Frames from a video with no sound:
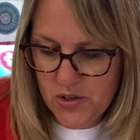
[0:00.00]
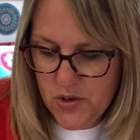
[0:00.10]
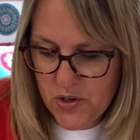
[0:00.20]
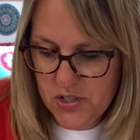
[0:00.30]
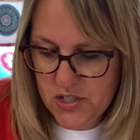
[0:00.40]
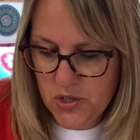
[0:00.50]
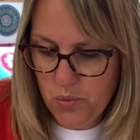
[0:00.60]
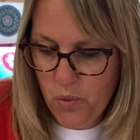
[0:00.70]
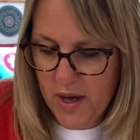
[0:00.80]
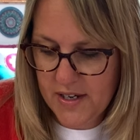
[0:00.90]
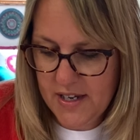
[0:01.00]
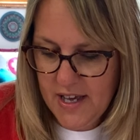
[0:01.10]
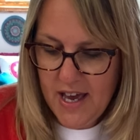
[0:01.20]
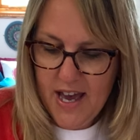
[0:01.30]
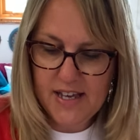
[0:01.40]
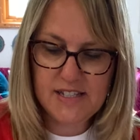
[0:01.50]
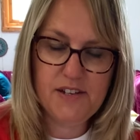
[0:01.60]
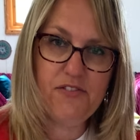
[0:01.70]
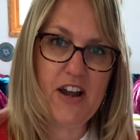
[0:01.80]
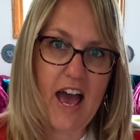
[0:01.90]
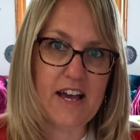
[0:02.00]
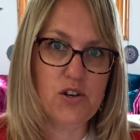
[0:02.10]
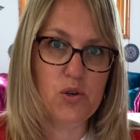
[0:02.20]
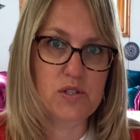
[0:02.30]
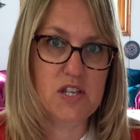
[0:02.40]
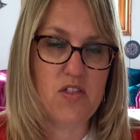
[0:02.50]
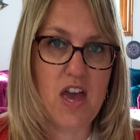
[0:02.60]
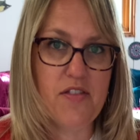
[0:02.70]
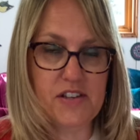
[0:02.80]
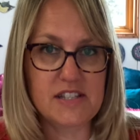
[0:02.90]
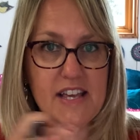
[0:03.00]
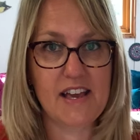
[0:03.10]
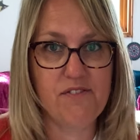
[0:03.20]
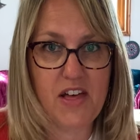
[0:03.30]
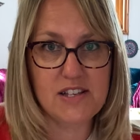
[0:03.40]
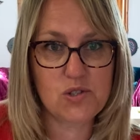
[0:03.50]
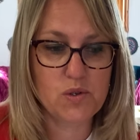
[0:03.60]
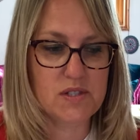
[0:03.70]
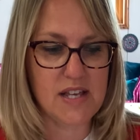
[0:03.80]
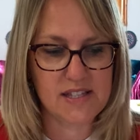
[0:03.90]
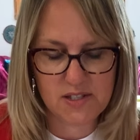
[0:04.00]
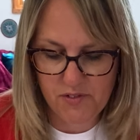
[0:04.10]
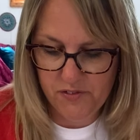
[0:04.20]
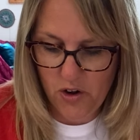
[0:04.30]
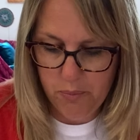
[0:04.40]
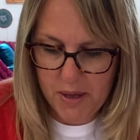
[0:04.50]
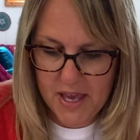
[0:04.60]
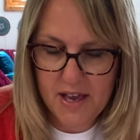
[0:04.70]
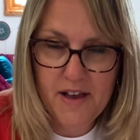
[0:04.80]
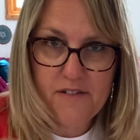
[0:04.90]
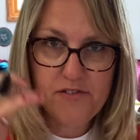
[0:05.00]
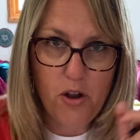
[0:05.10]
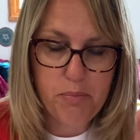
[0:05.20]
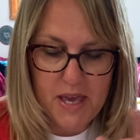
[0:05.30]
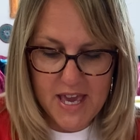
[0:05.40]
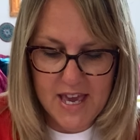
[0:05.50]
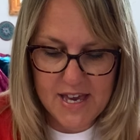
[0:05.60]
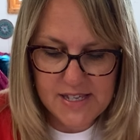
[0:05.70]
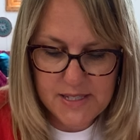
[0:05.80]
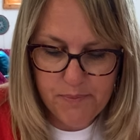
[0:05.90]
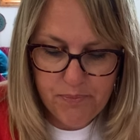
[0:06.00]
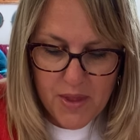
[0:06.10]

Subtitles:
you could do one at a different angle to the other to give that sort of sense of a floppy ears.